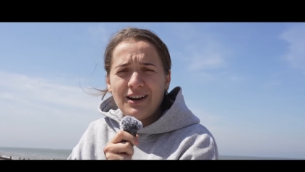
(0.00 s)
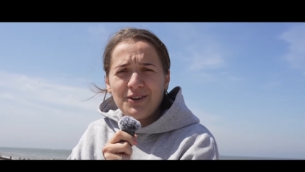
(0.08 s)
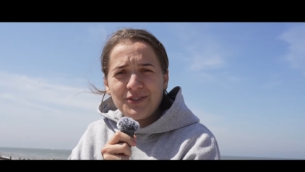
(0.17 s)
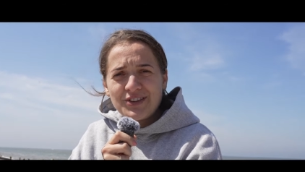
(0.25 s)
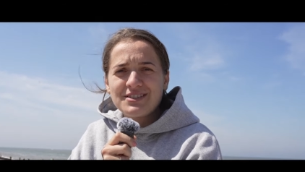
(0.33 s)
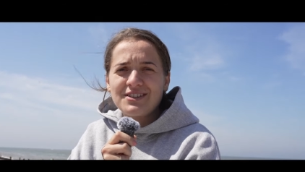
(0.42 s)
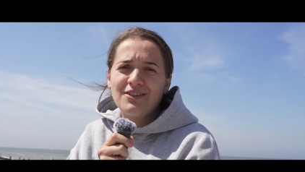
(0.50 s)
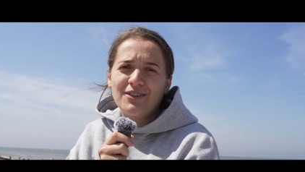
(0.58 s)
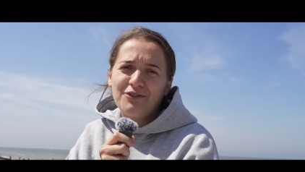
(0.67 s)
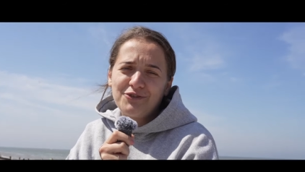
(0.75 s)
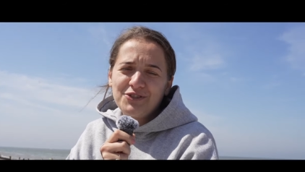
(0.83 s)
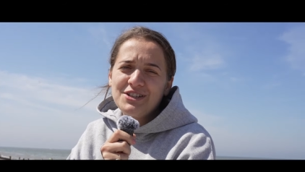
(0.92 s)
on this
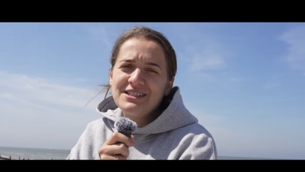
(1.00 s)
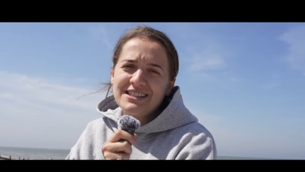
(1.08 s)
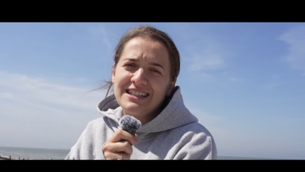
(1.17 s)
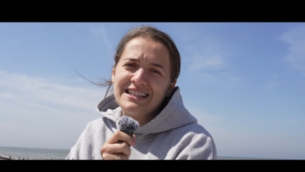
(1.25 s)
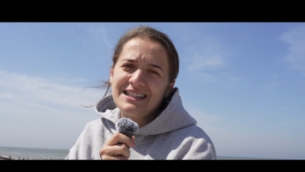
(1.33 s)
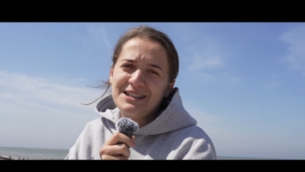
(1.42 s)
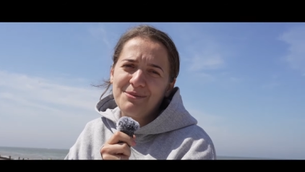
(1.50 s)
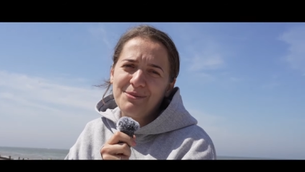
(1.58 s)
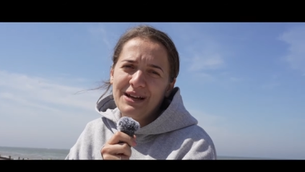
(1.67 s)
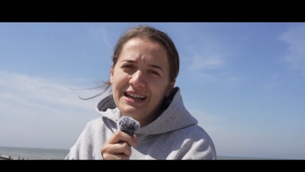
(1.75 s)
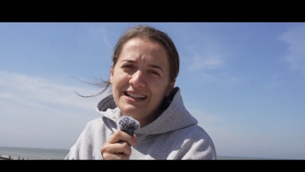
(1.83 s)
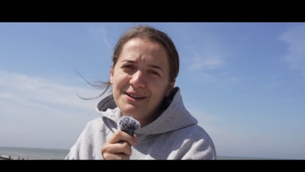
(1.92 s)
earth for His kingdom,
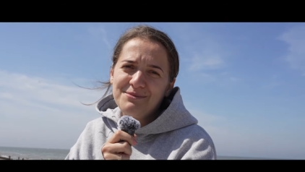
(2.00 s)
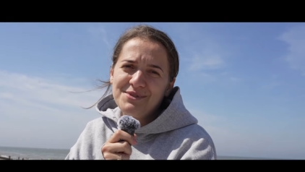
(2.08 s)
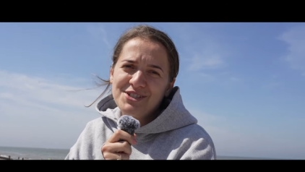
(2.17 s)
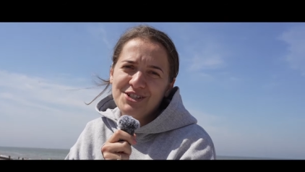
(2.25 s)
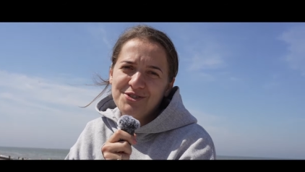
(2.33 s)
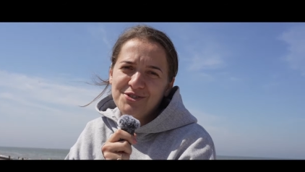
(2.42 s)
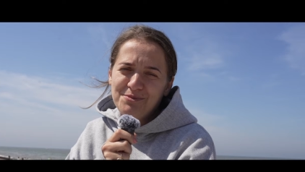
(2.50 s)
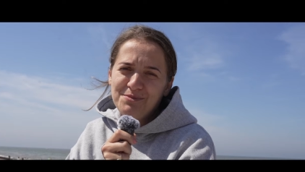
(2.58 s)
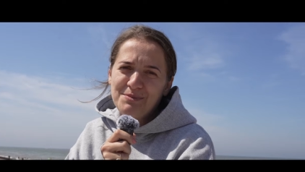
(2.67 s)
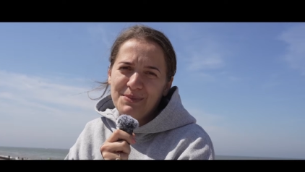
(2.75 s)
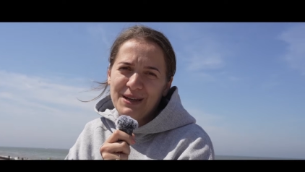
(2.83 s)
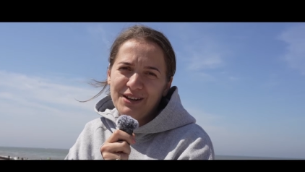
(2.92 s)
and I'm just so
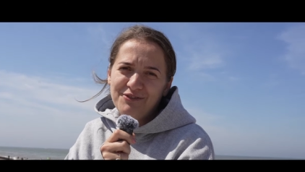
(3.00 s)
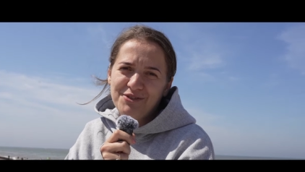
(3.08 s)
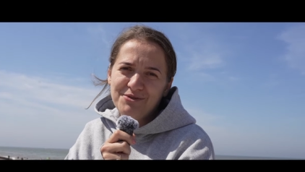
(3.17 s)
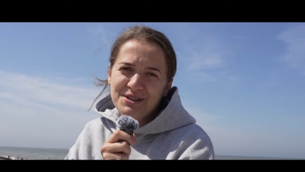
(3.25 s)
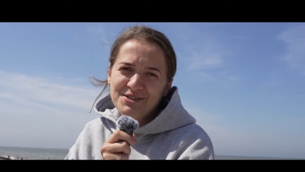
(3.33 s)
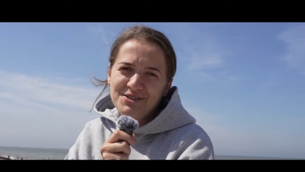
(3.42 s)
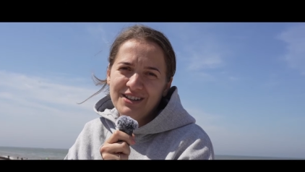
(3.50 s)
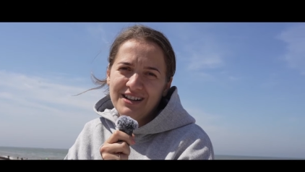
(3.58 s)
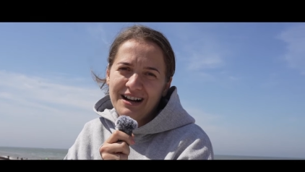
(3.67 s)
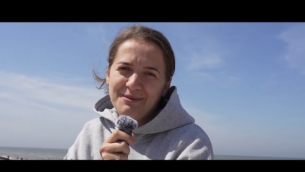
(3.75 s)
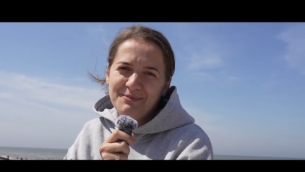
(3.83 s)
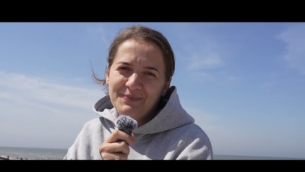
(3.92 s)
prepared for what's to
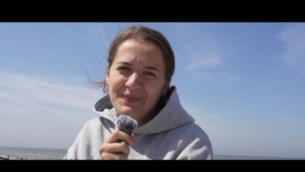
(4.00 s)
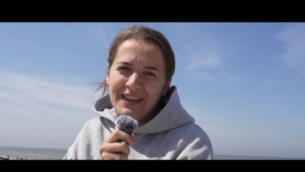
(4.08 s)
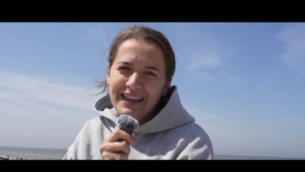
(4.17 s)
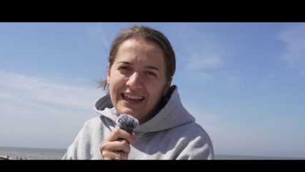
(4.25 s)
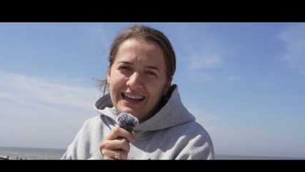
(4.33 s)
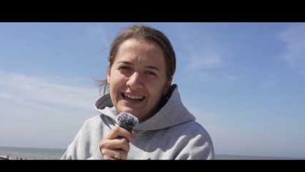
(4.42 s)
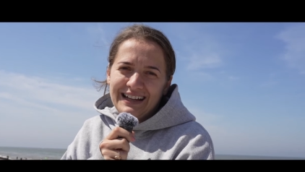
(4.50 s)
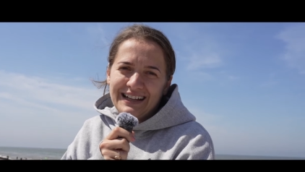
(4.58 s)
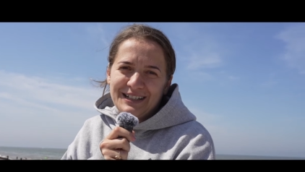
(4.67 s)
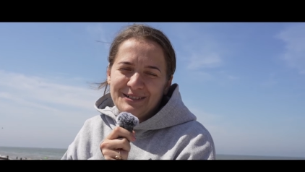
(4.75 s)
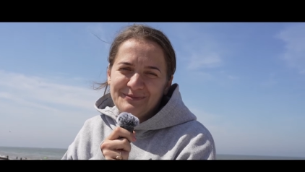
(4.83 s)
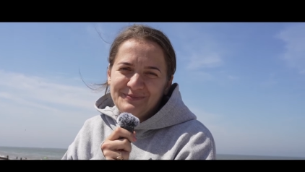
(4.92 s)
come.
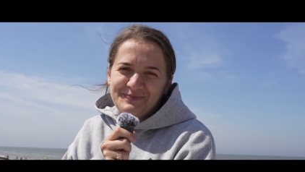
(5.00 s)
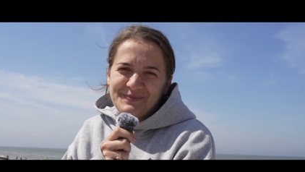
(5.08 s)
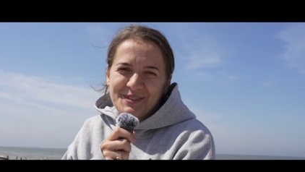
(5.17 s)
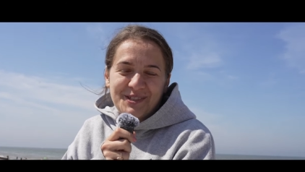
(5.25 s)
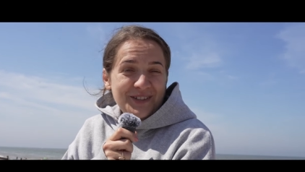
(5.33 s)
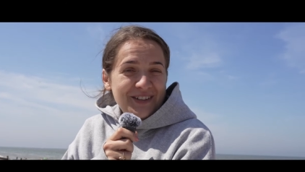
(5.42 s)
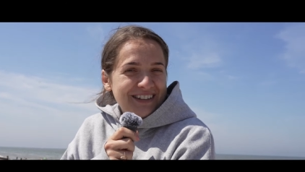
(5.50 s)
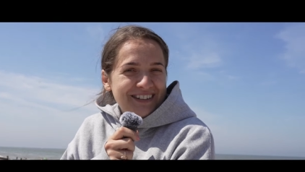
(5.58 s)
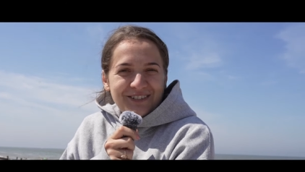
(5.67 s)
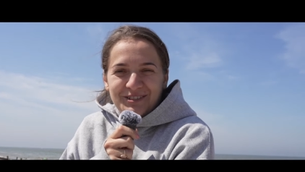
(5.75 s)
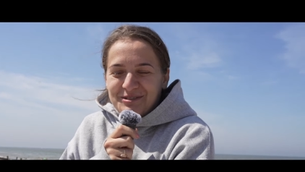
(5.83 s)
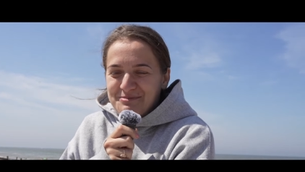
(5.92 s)
So yeah,
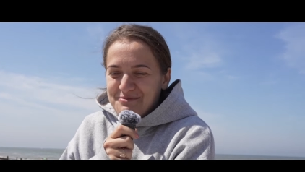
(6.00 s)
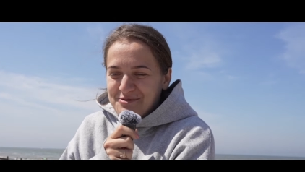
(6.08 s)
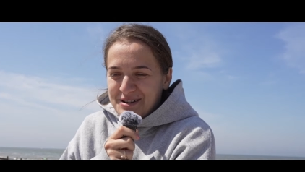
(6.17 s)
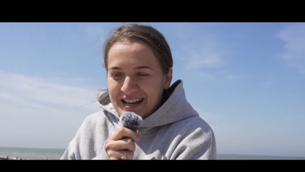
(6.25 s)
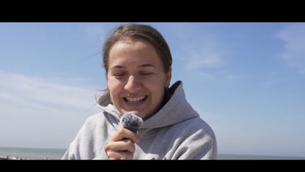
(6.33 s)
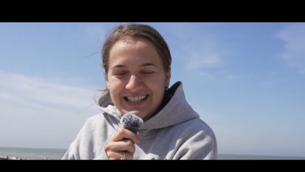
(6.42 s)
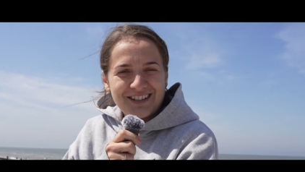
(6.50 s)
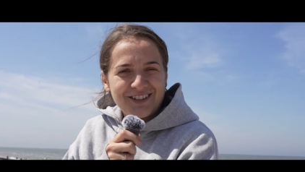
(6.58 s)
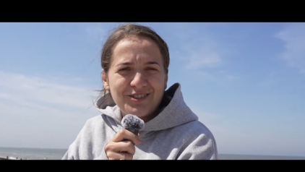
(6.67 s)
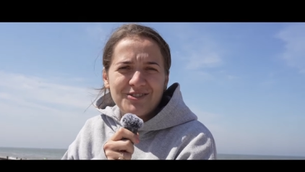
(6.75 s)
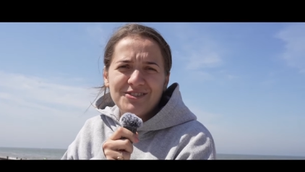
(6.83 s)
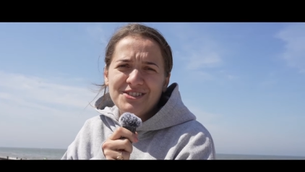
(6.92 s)
all praise and
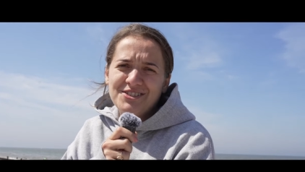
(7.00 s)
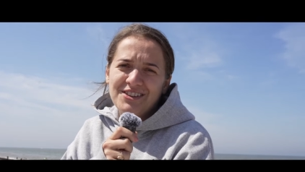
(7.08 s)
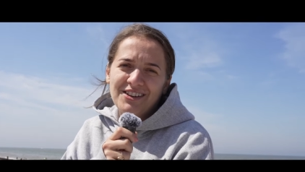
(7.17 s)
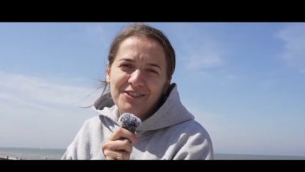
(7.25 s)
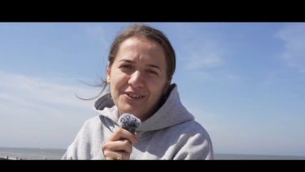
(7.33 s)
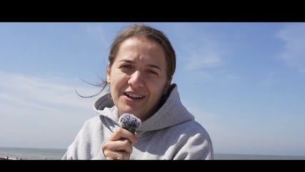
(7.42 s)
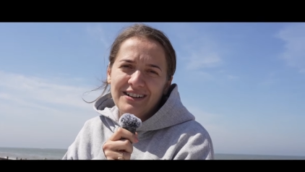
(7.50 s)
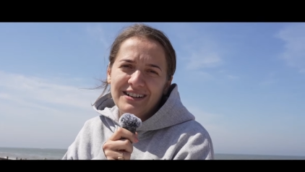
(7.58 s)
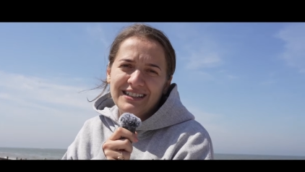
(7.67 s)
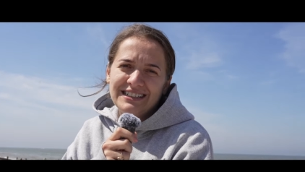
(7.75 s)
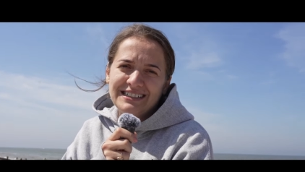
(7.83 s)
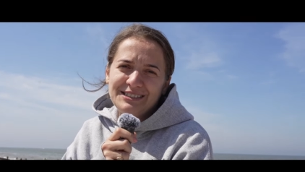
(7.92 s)
glory to
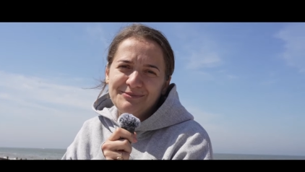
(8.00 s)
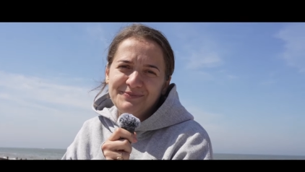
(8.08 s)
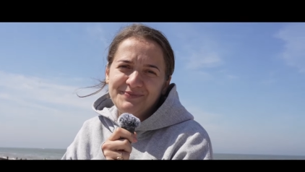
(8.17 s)
Jehovah.